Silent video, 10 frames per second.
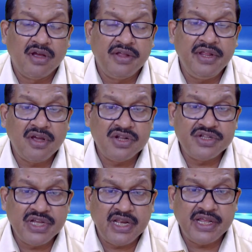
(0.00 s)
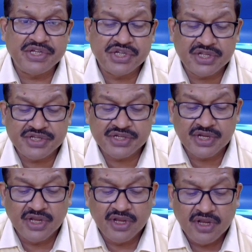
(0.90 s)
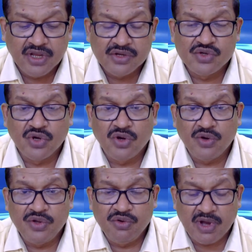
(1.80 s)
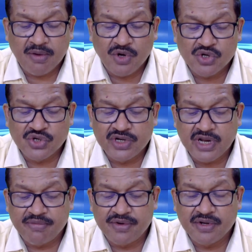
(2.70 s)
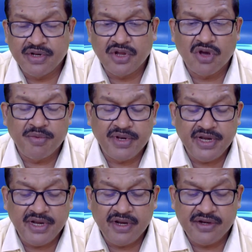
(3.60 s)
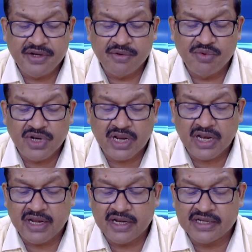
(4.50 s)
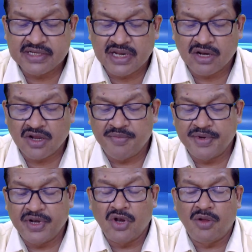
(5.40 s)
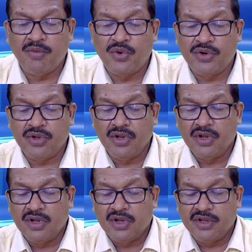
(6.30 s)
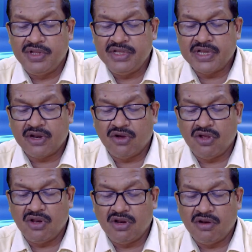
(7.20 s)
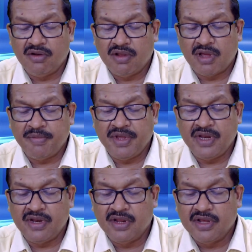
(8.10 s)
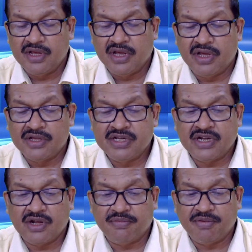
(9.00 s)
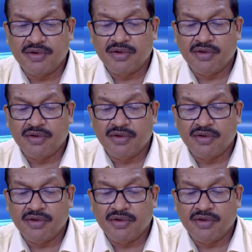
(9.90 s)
reconciliations. So you have also debt recovery tribunal and national company law board. These are all have been set up,